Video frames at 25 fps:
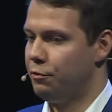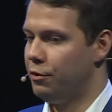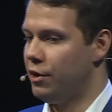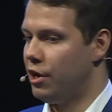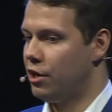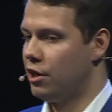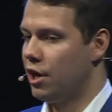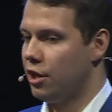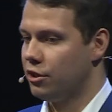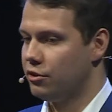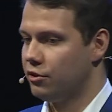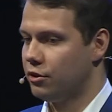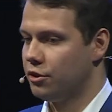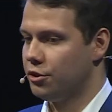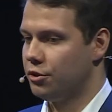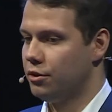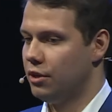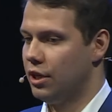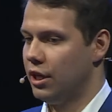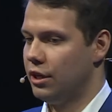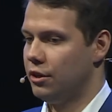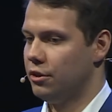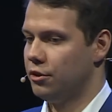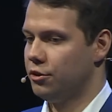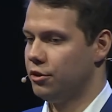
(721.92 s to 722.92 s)
are not
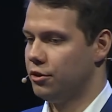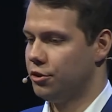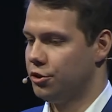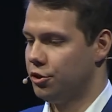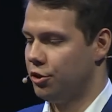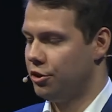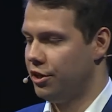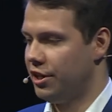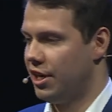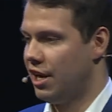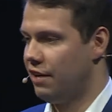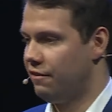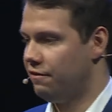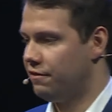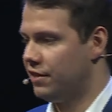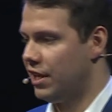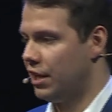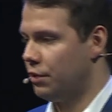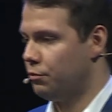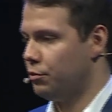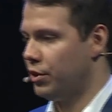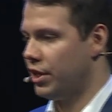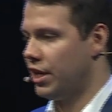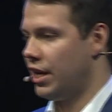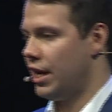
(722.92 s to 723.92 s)
sure enough that
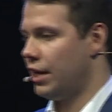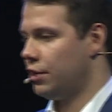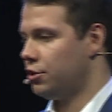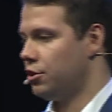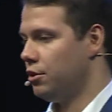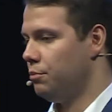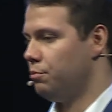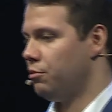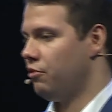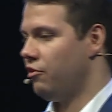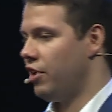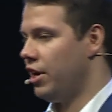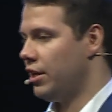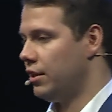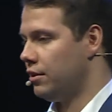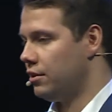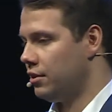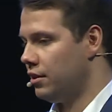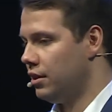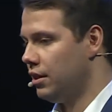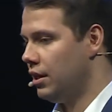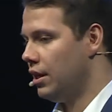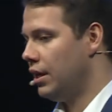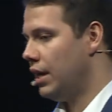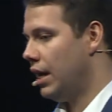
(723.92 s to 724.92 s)
we can actually provide
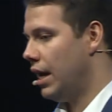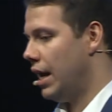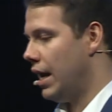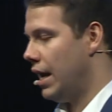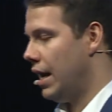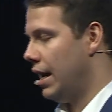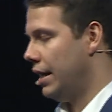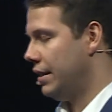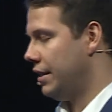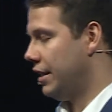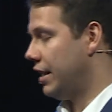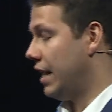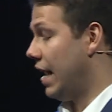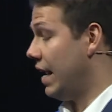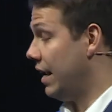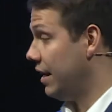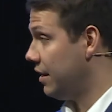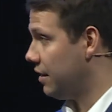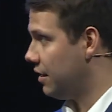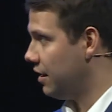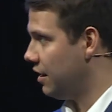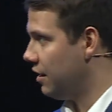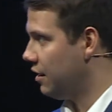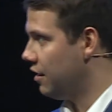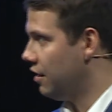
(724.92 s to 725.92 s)

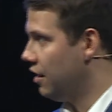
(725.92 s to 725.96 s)
ethicality,